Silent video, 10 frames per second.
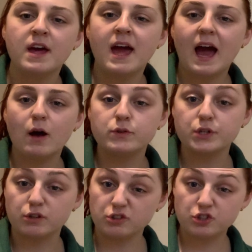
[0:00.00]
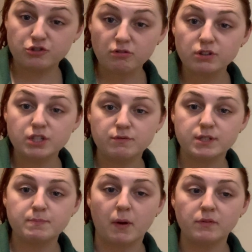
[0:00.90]
how to construct your
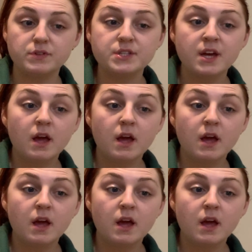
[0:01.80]
response,